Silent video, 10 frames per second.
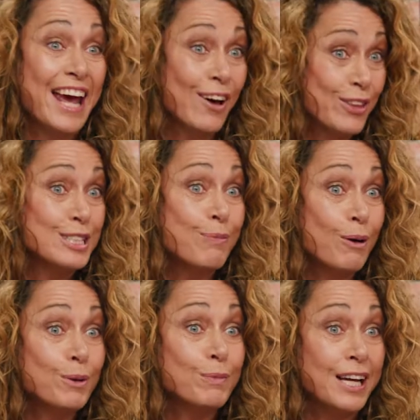health is
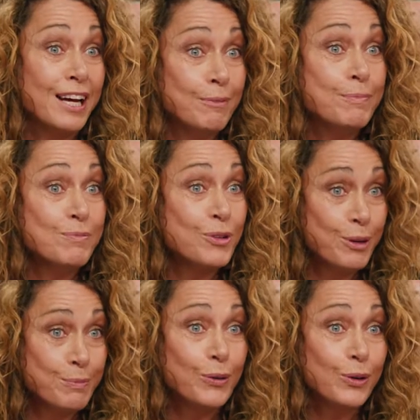probably a bit
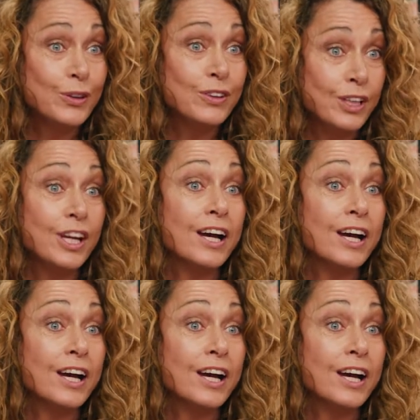more important than your